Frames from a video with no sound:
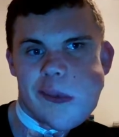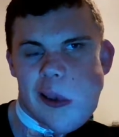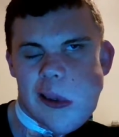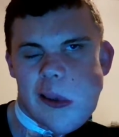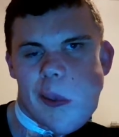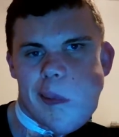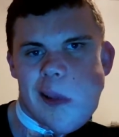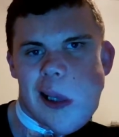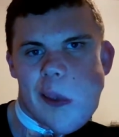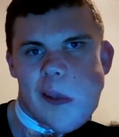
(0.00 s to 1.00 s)
noticeable
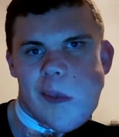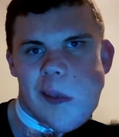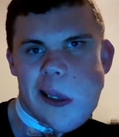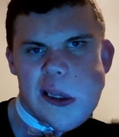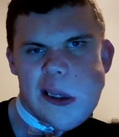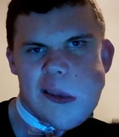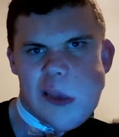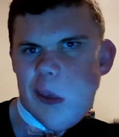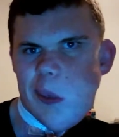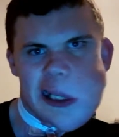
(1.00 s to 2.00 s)
problems with
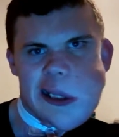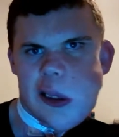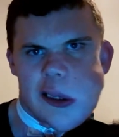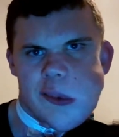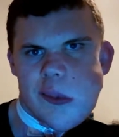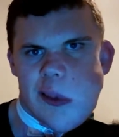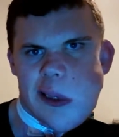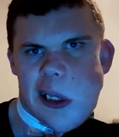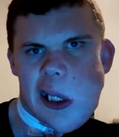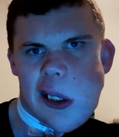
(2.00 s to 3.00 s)
it that I couldn't
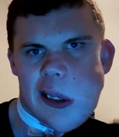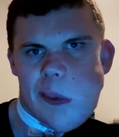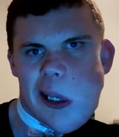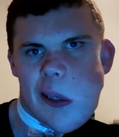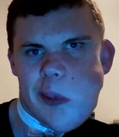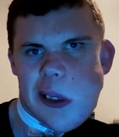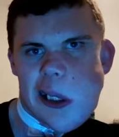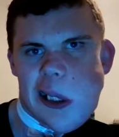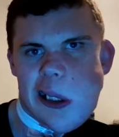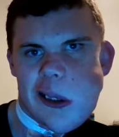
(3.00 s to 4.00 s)
really talk about
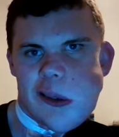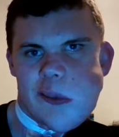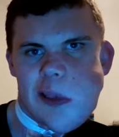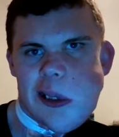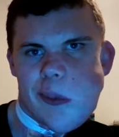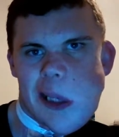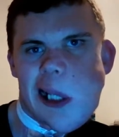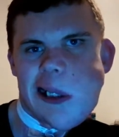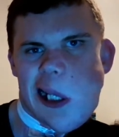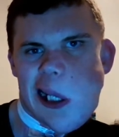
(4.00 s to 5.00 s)
because
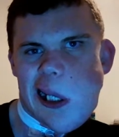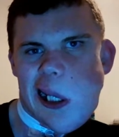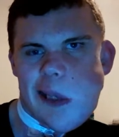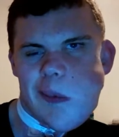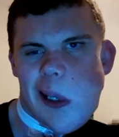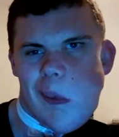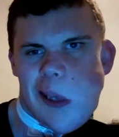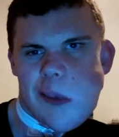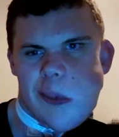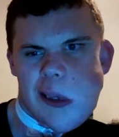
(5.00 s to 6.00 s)
I felt
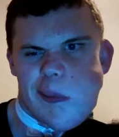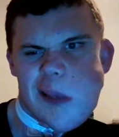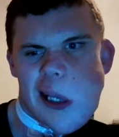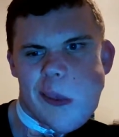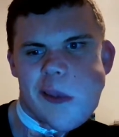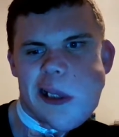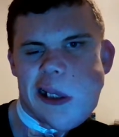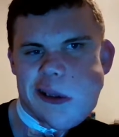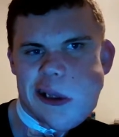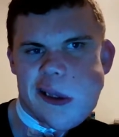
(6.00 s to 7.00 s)
like the problems
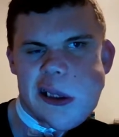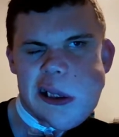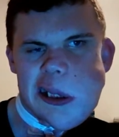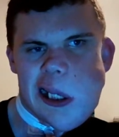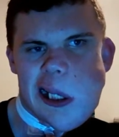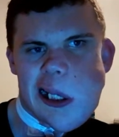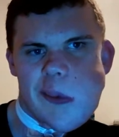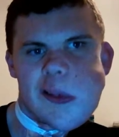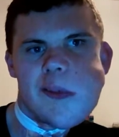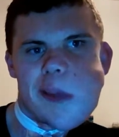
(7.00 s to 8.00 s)
I did
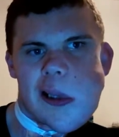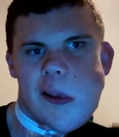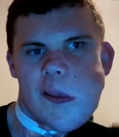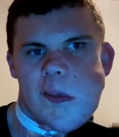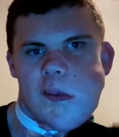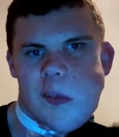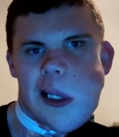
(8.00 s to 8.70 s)
have were both